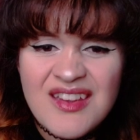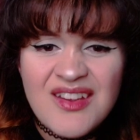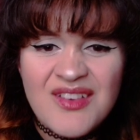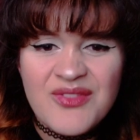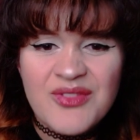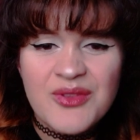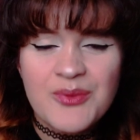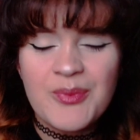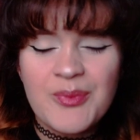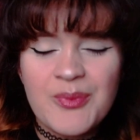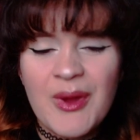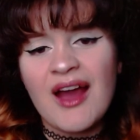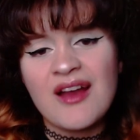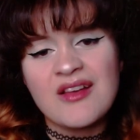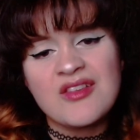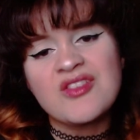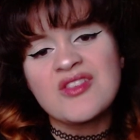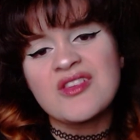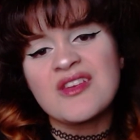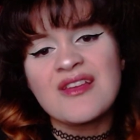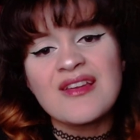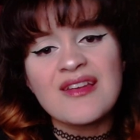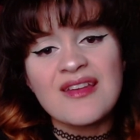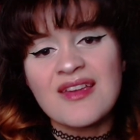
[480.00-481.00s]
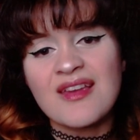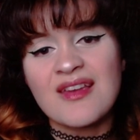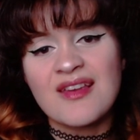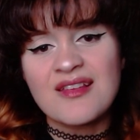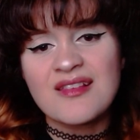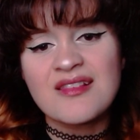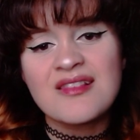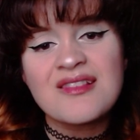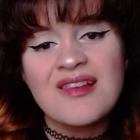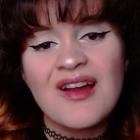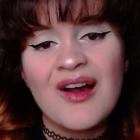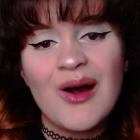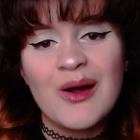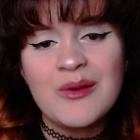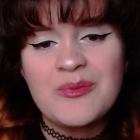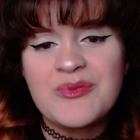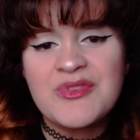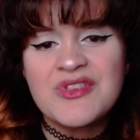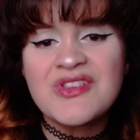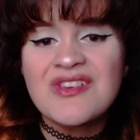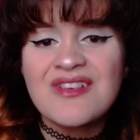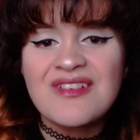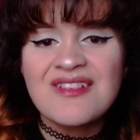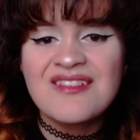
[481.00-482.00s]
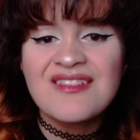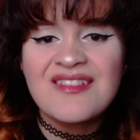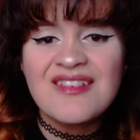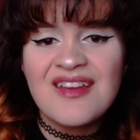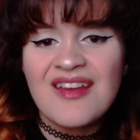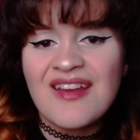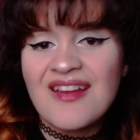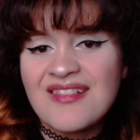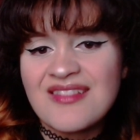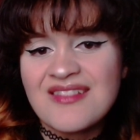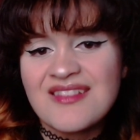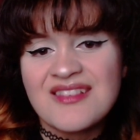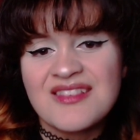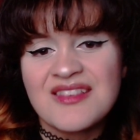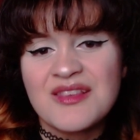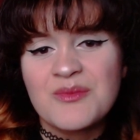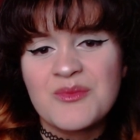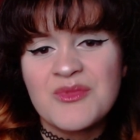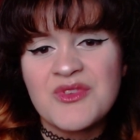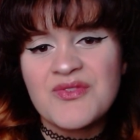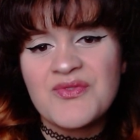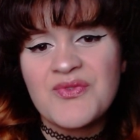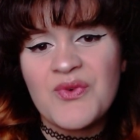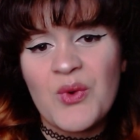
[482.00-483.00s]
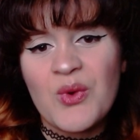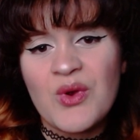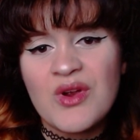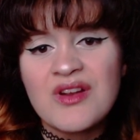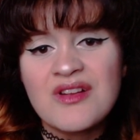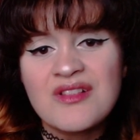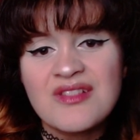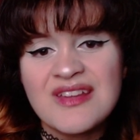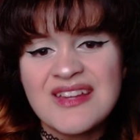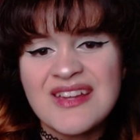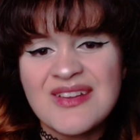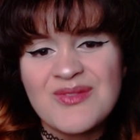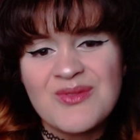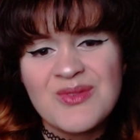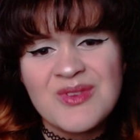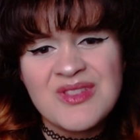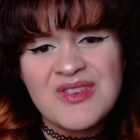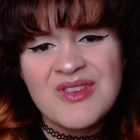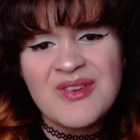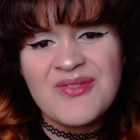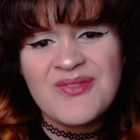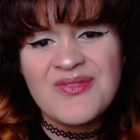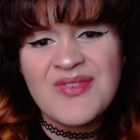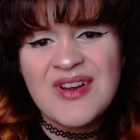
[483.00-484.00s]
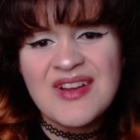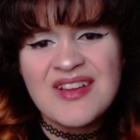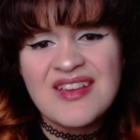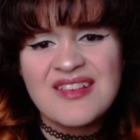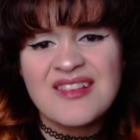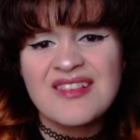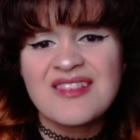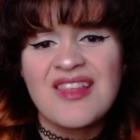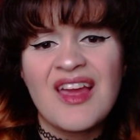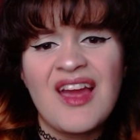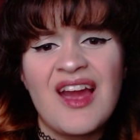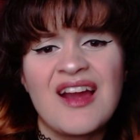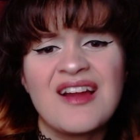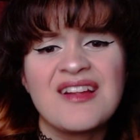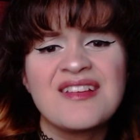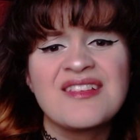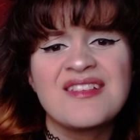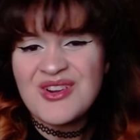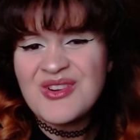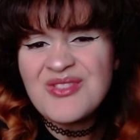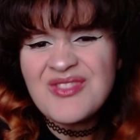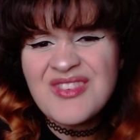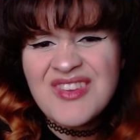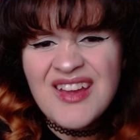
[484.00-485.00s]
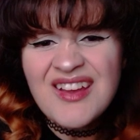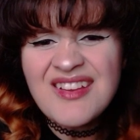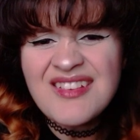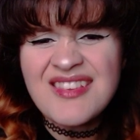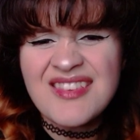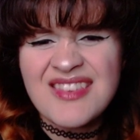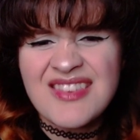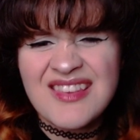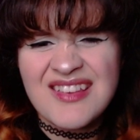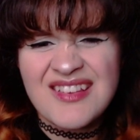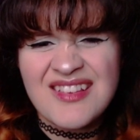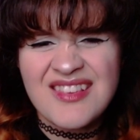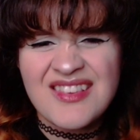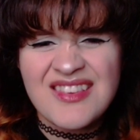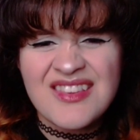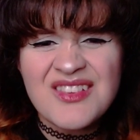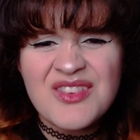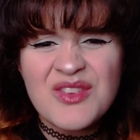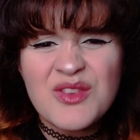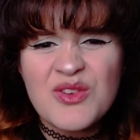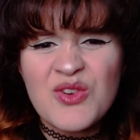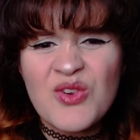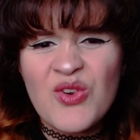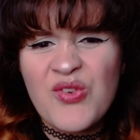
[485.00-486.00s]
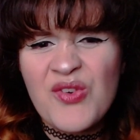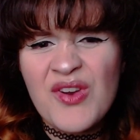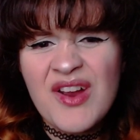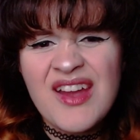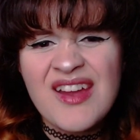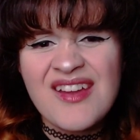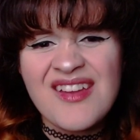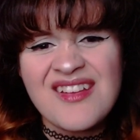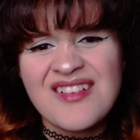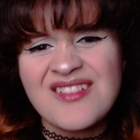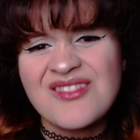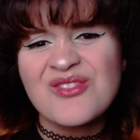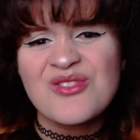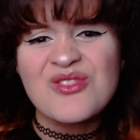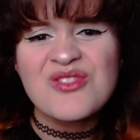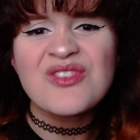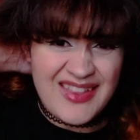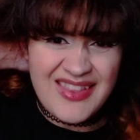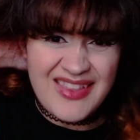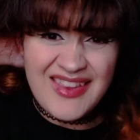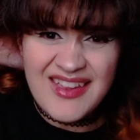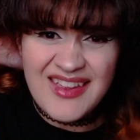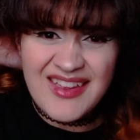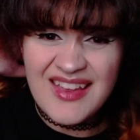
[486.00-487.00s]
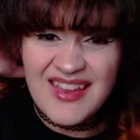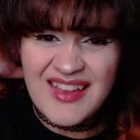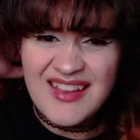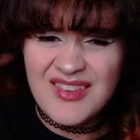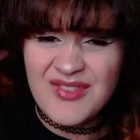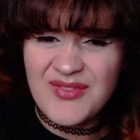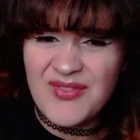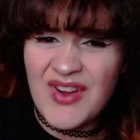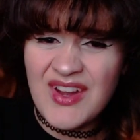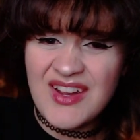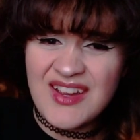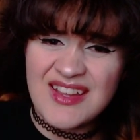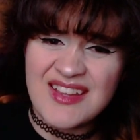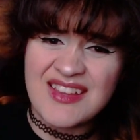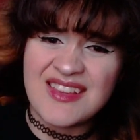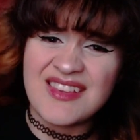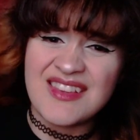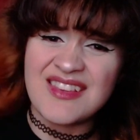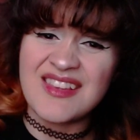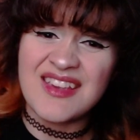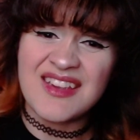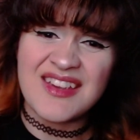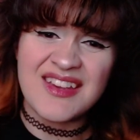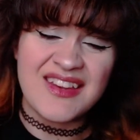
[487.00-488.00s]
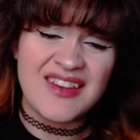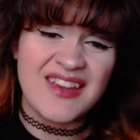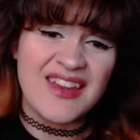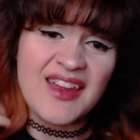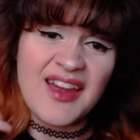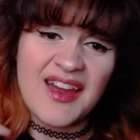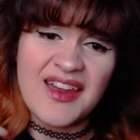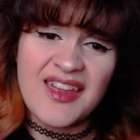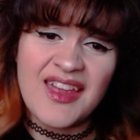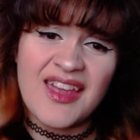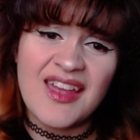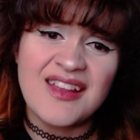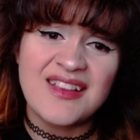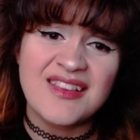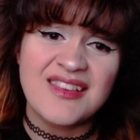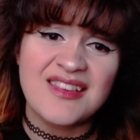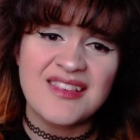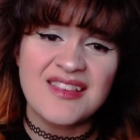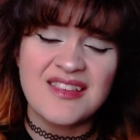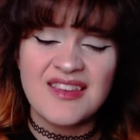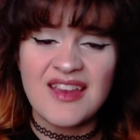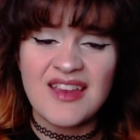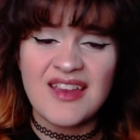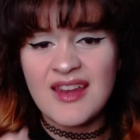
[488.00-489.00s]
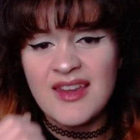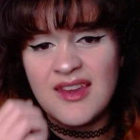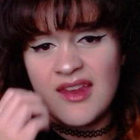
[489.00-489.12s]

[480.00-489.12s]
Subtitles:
of the passionate kiss option in The Sims 4. Like, what the is that? Who does this? It's cringe. Like, that's sickening. I can't stand